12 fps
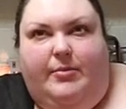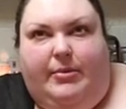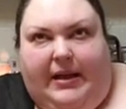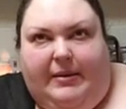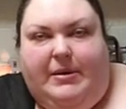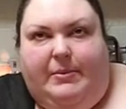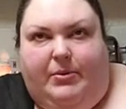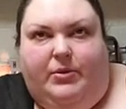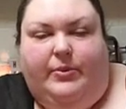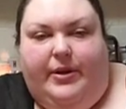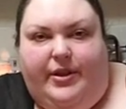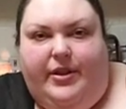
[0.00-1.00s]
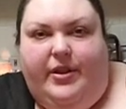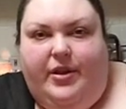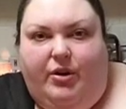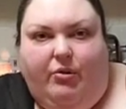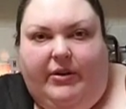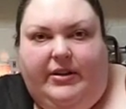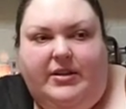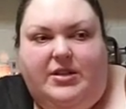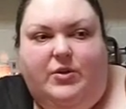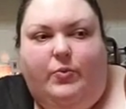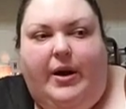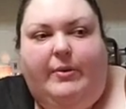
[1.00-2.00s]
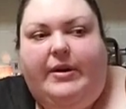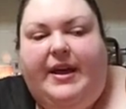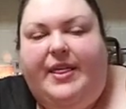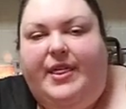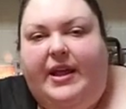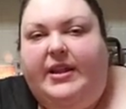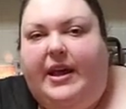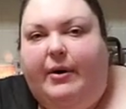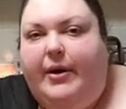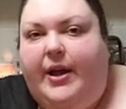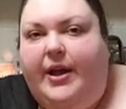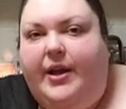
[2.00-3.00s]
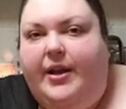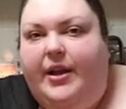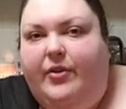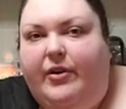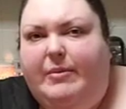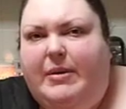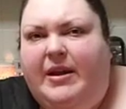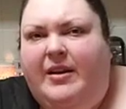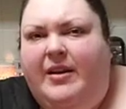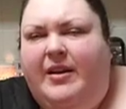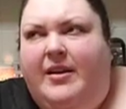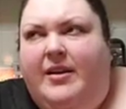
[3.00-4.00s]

black people with gorillas. So why would I think that way? You know what I mean?